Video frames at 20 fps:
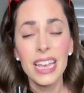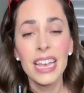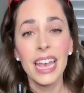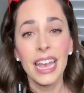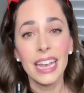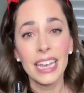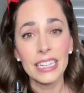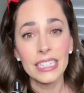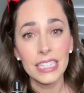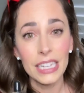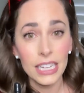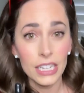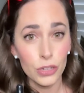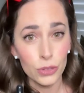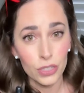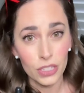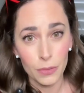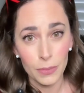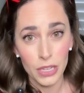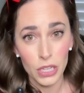and continues
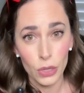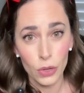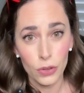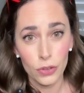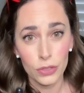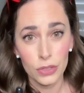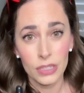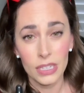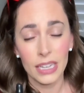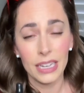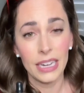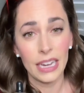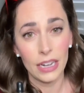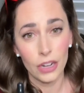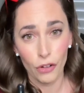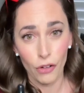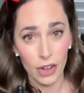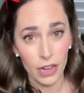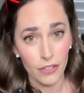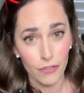to be used in
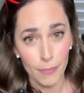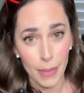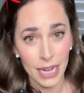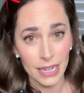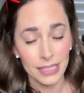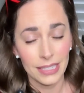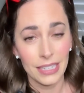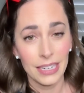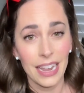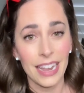integrative medicine.